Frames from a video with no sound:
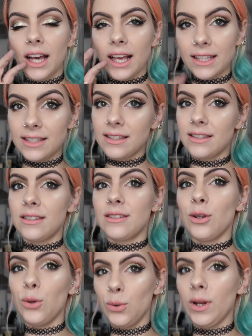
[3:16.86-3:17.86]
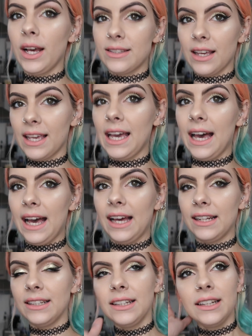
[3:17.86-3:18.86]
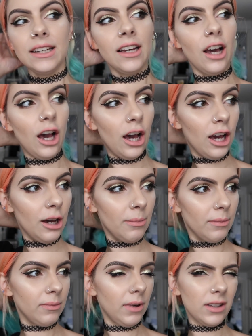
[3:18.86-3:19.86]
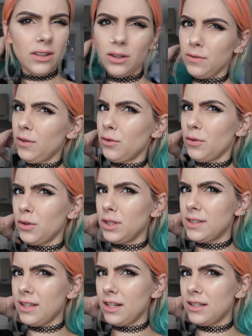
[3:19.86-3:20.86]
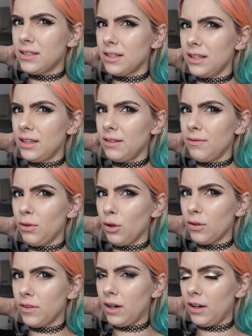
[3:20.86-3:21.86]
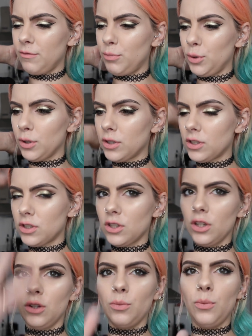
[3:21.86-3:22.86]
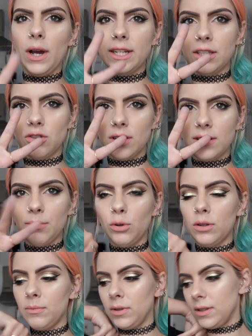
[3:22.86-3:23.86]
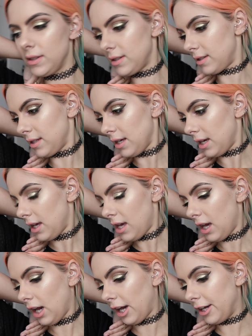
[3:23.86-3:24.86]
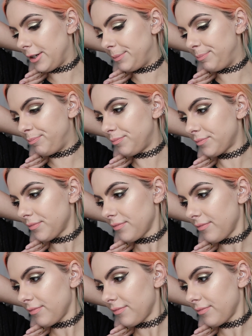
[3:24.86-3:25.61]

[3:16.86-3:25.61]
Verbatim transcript: as soon as I can um, I don't know if I've already said in the vlog that I've booked two wedding dress appointments. Um,